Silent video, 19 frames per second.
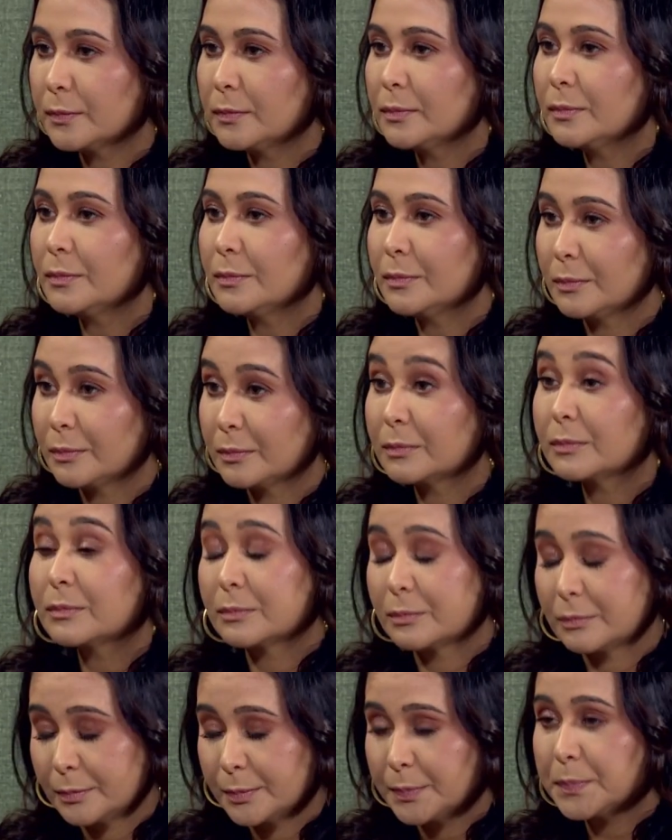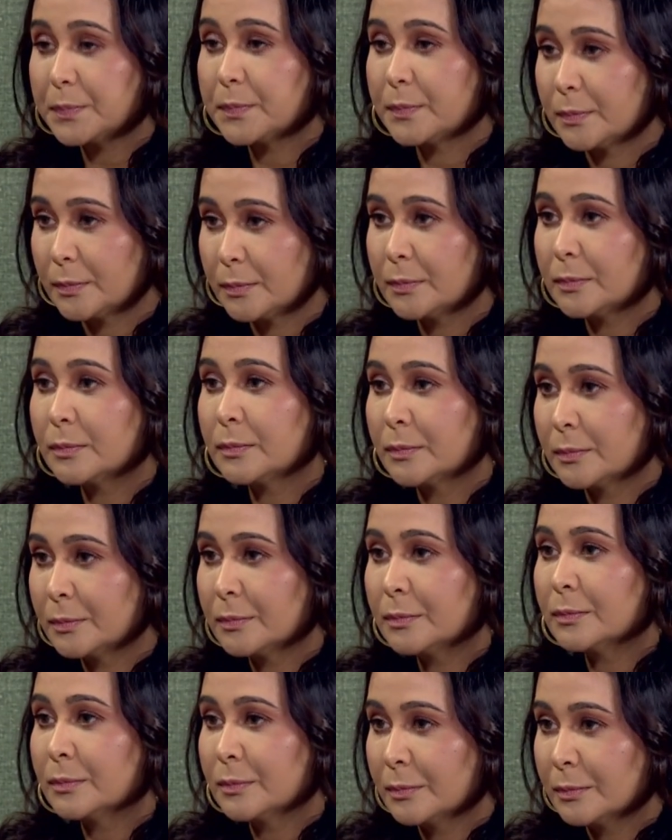which is a state of responding to
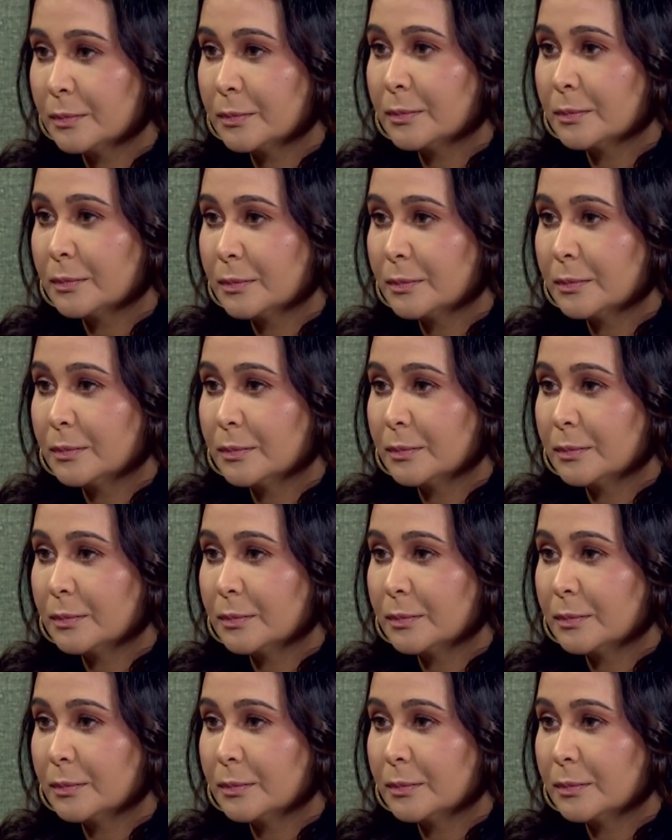something